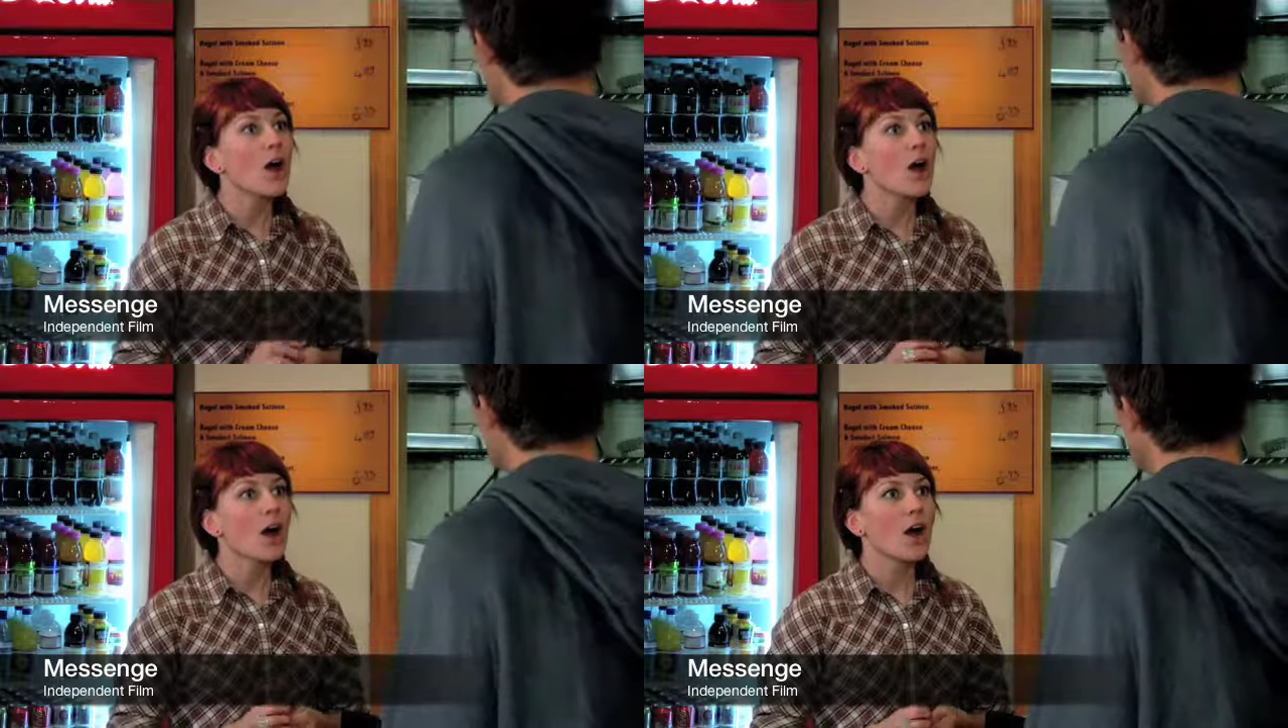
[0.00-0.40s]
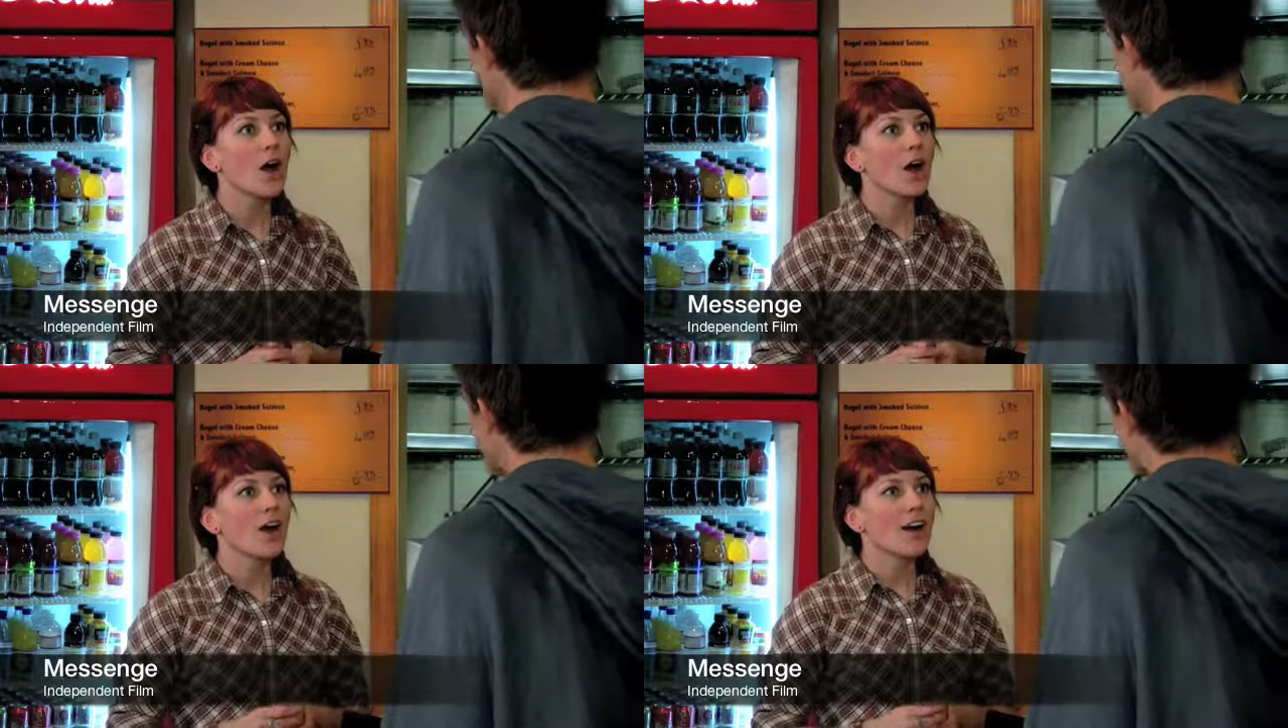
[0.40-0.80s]
who
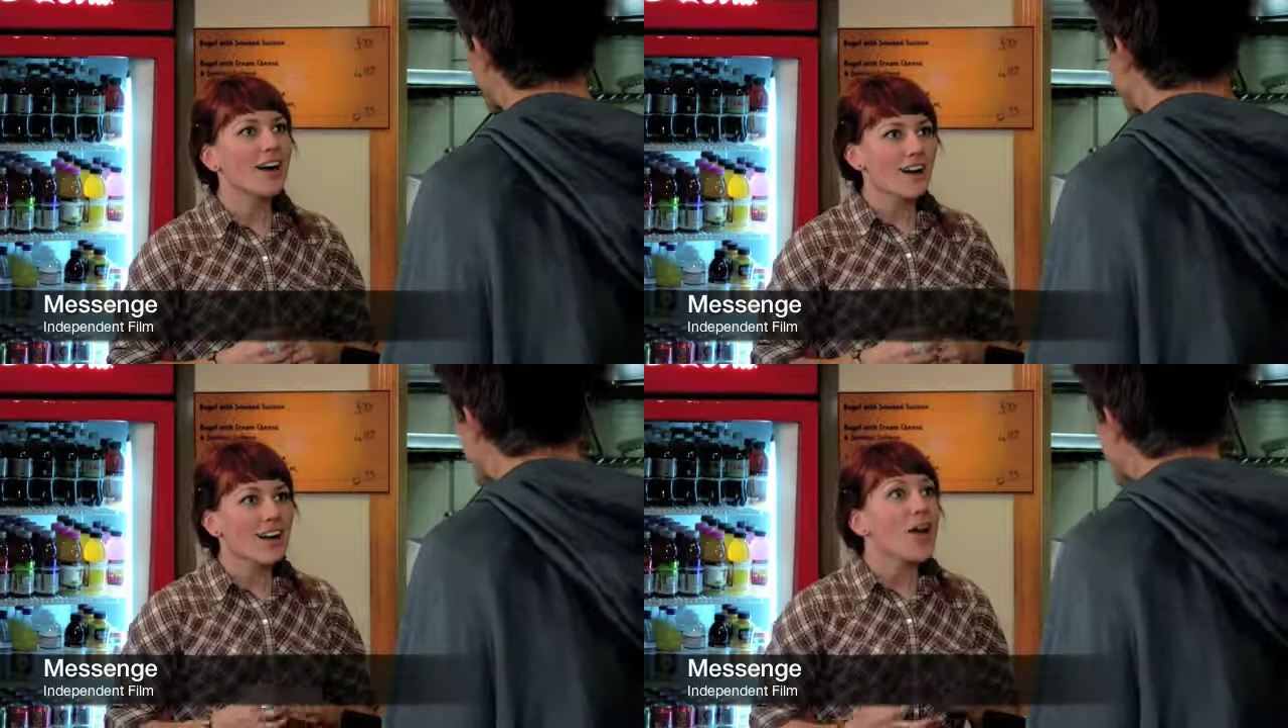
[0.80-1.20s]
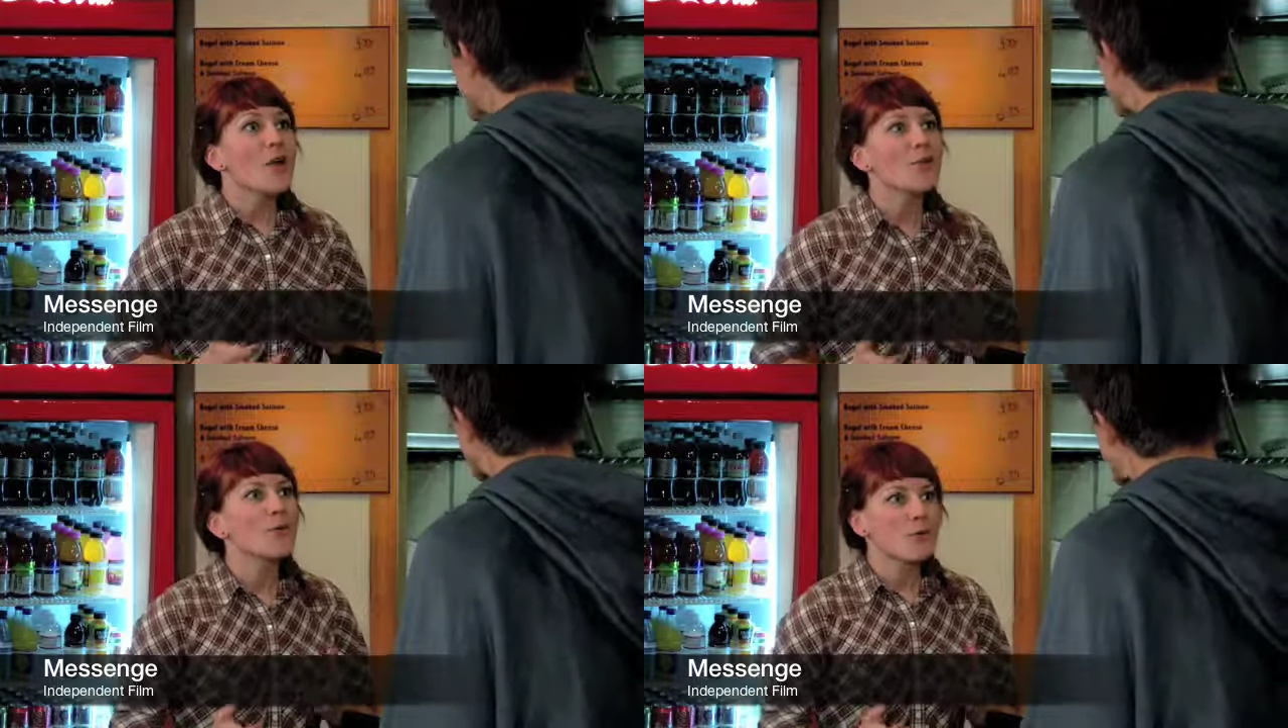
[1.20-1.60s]
I hate,
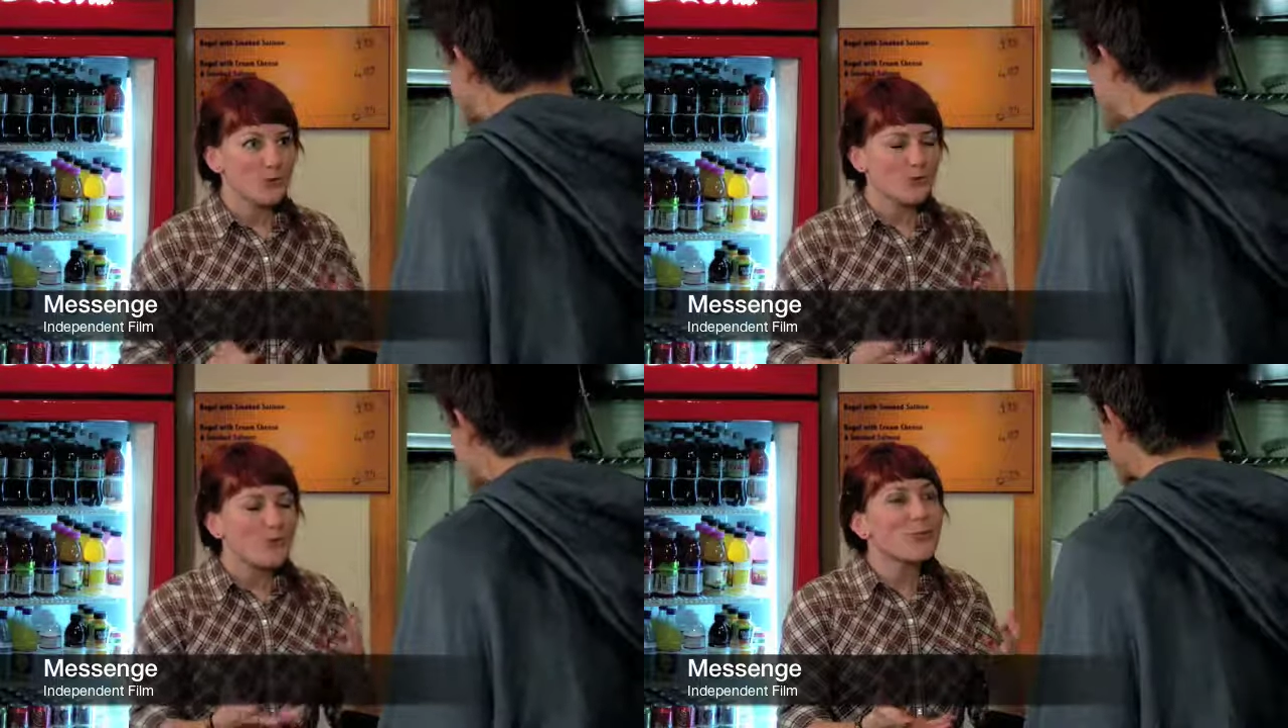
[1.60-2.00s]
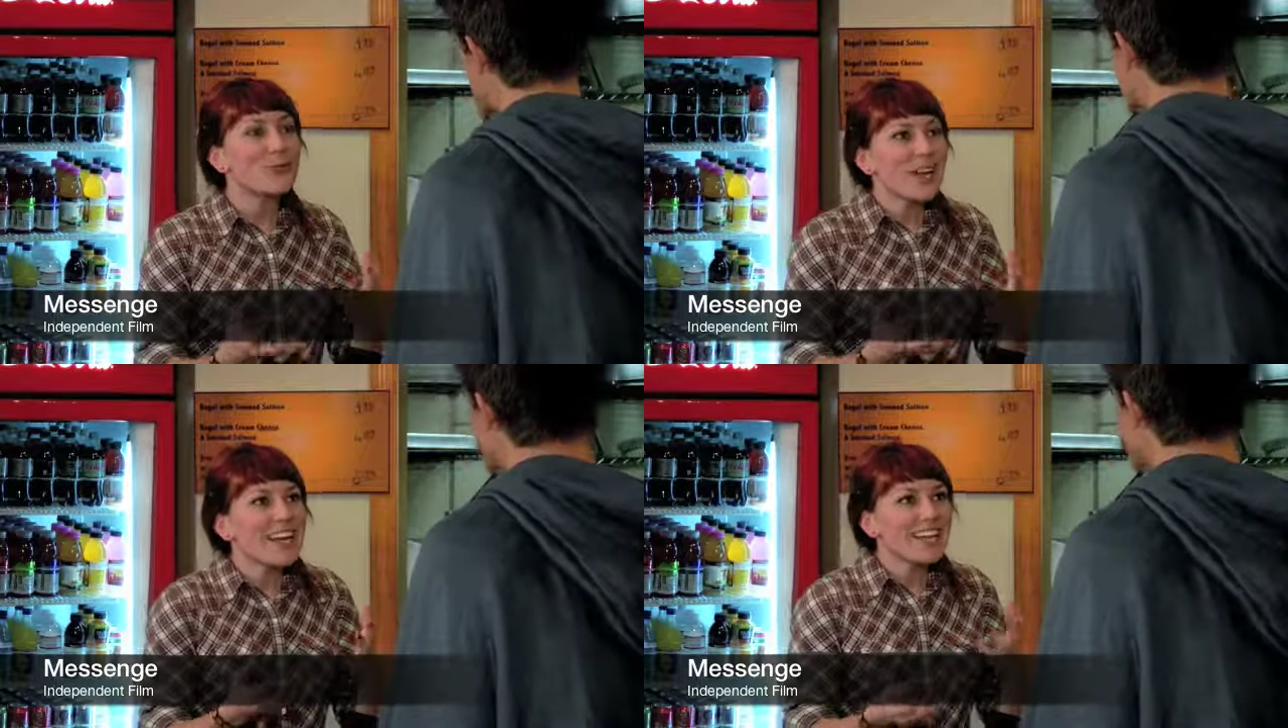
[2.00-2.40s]
I hate him.
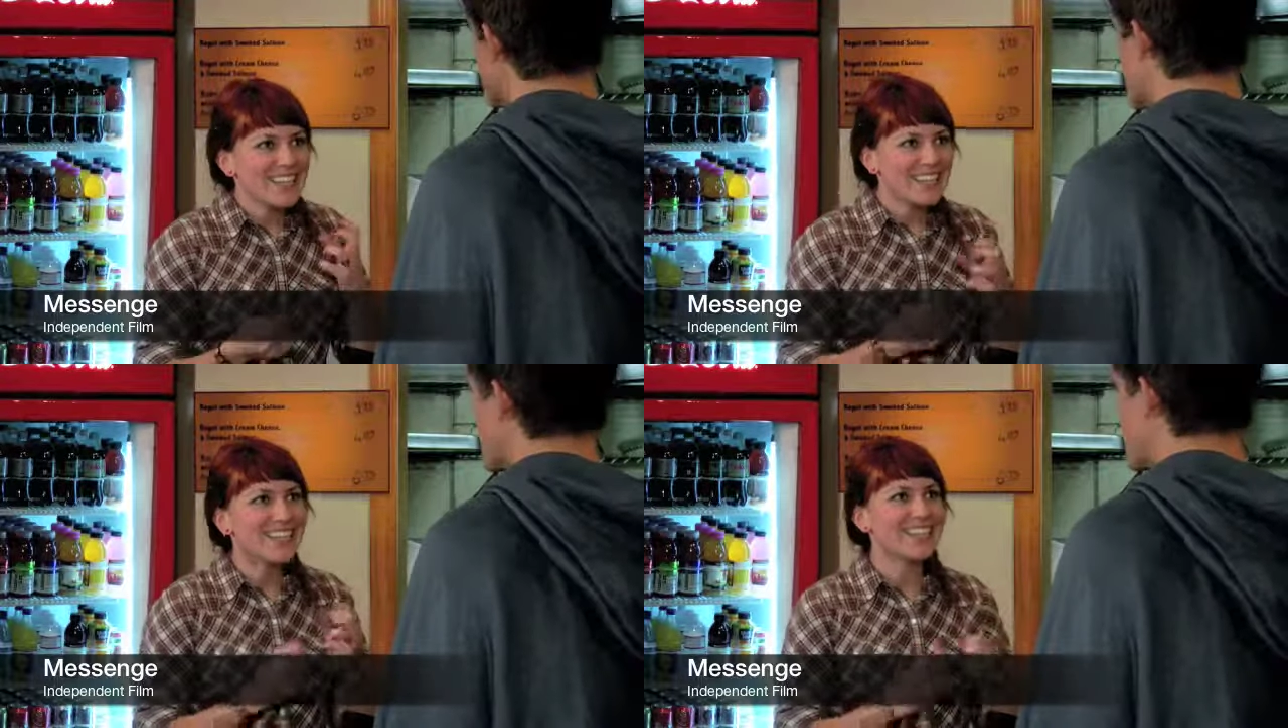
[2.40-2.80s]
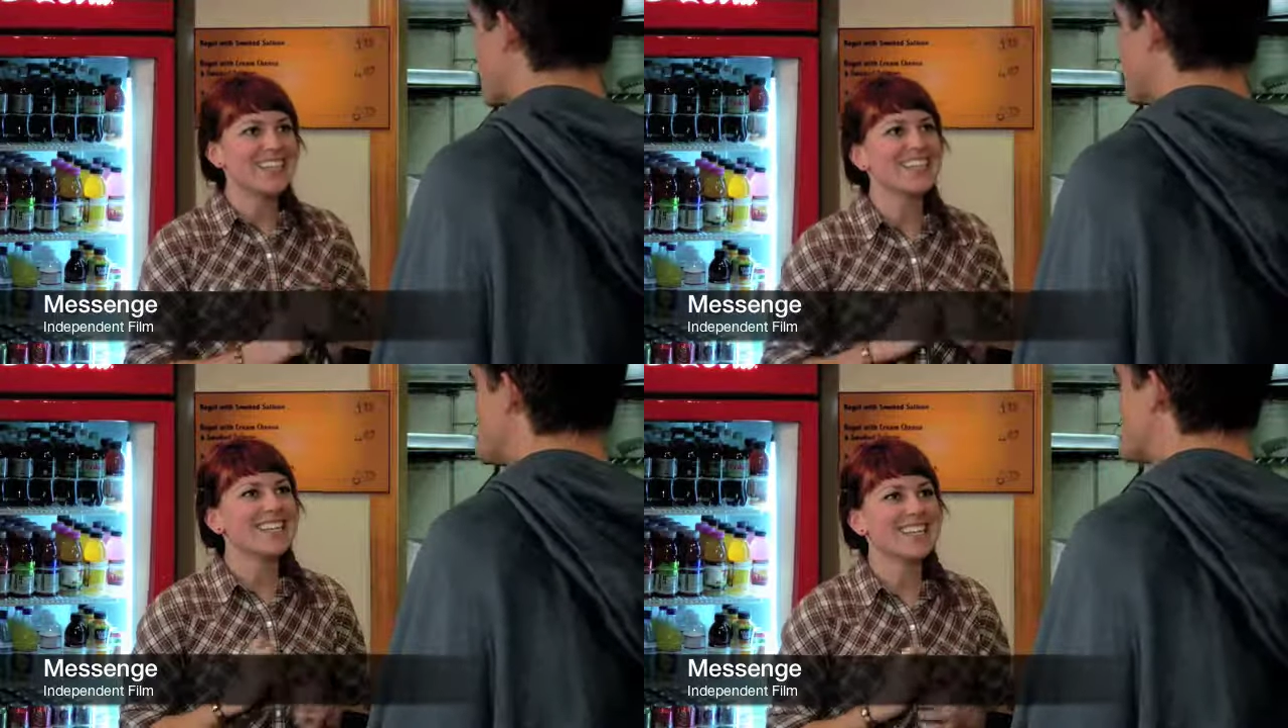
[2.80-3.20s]
Right? But
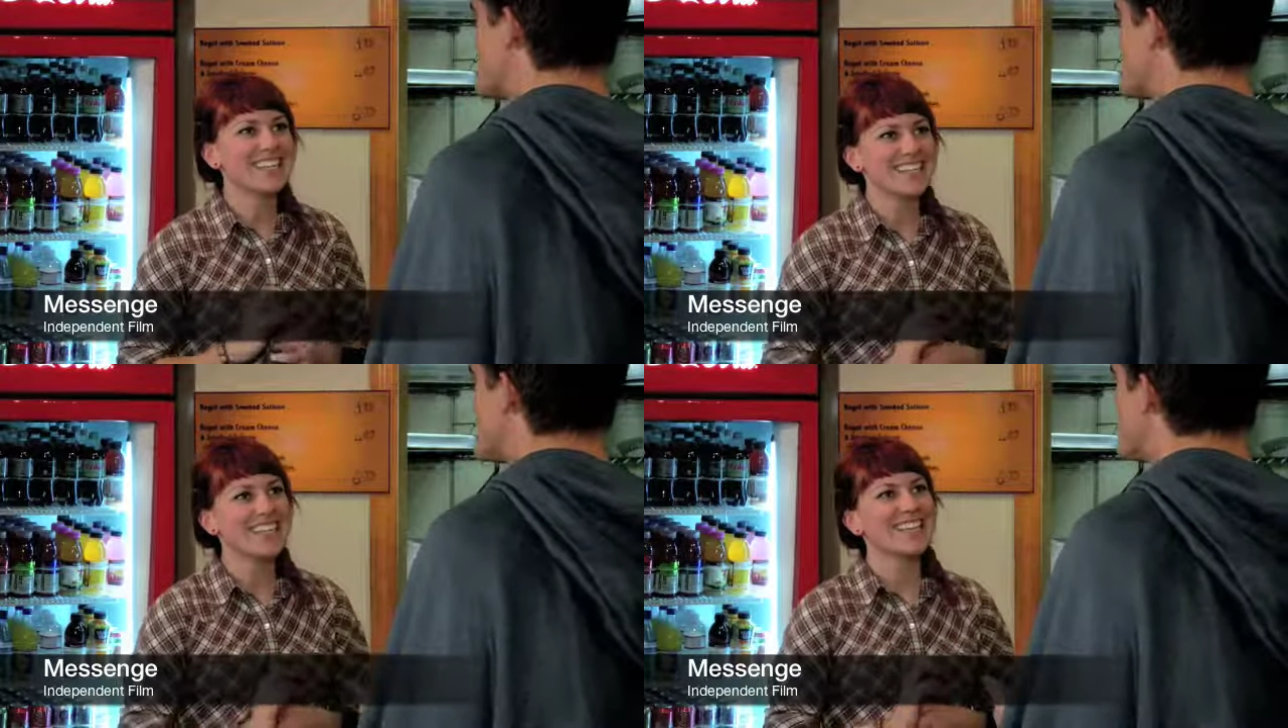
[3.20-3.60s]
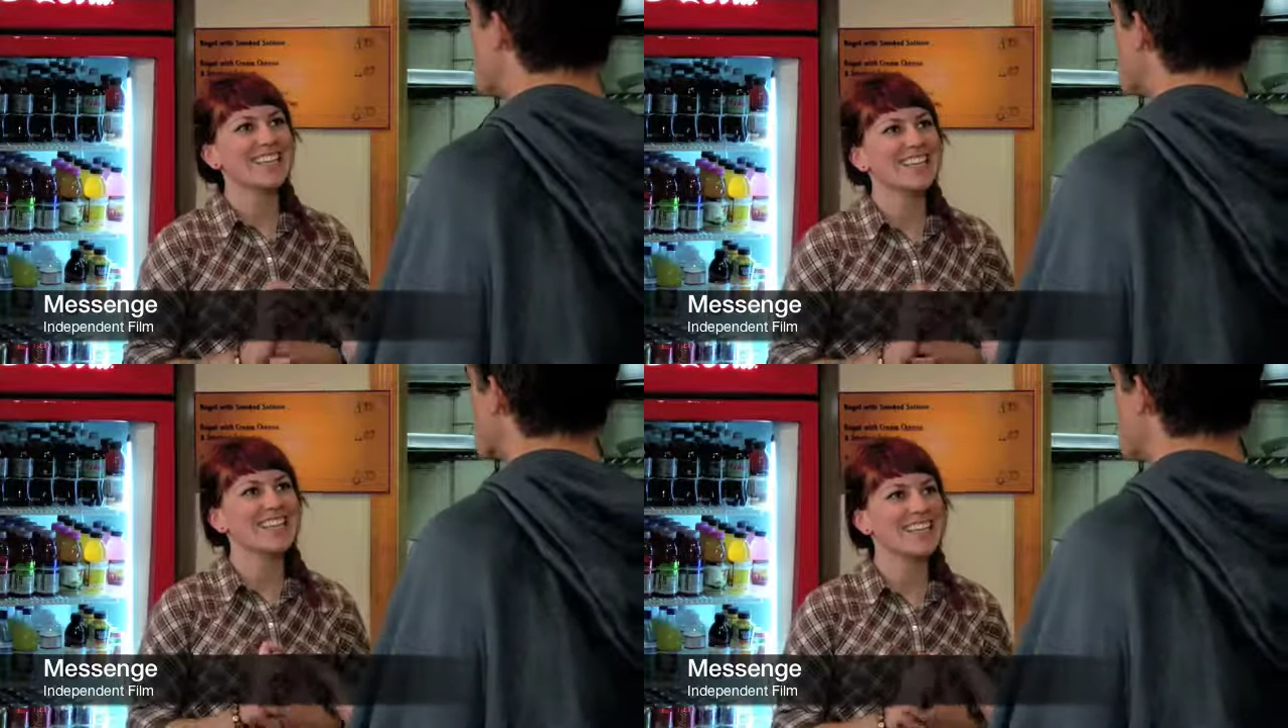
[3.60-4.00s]
he
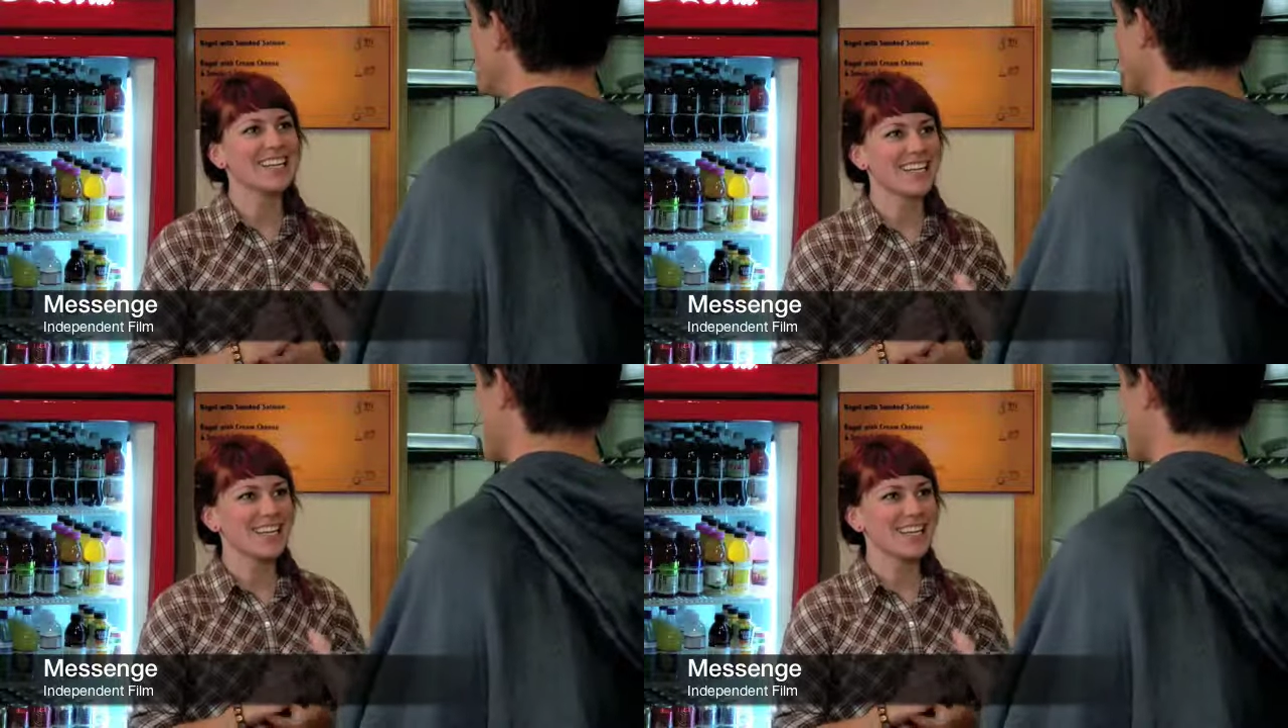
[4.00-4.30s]
could have written